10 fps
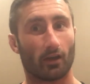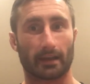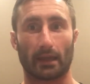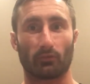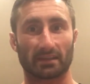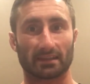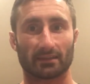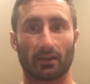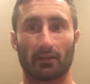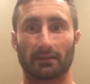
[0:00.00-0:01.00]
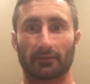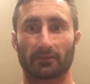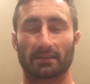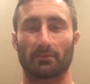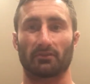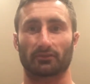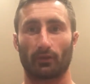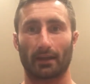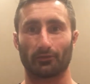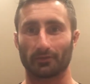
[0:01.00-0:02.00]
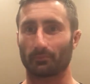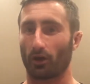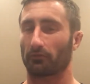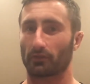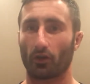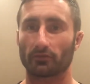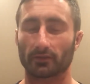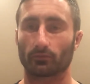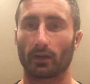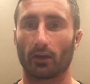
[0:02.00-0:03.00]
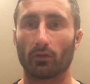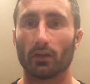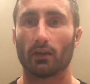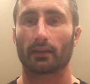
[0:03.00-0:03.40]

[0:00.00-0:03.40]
okay, which is a slightly different stimulus. So I use both of those as well.